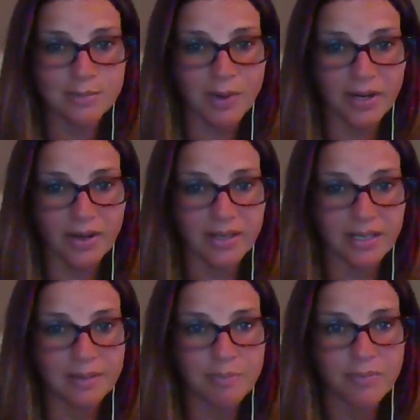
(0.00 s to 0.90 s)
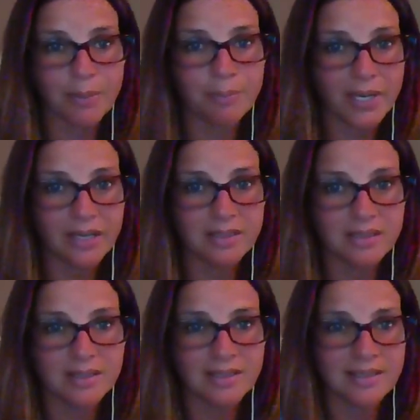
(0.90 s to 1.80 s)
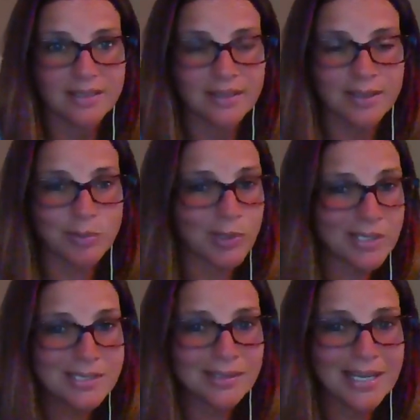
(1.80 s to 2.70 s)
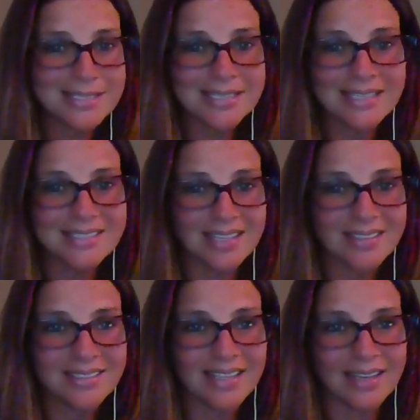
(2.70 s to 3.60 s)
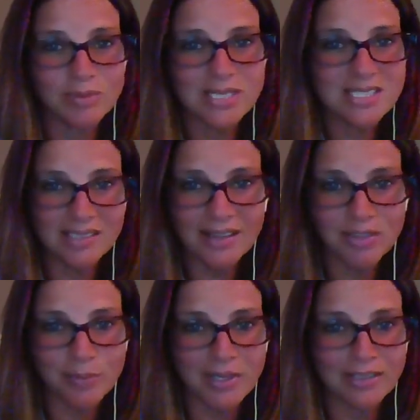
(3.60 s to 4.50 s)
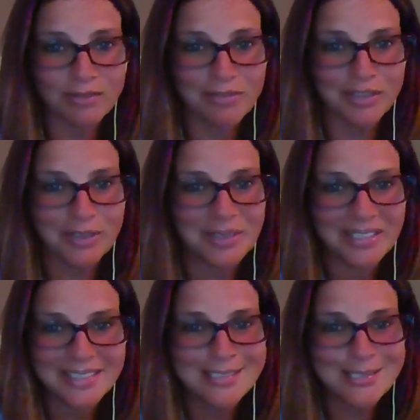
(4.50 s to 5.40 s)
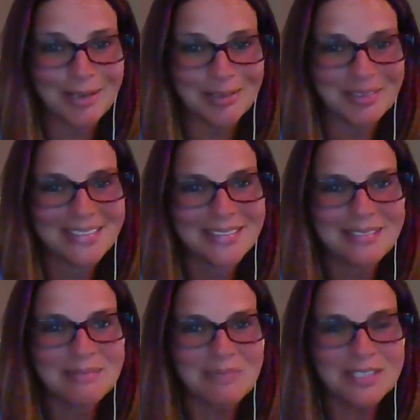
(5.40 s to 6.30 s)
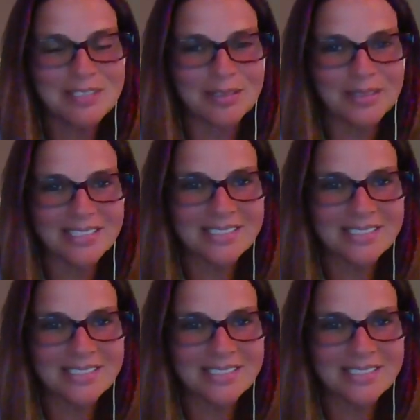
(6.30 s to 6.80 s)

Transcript: priority, but the work still has to get done, and we still have to bring in revenue. So it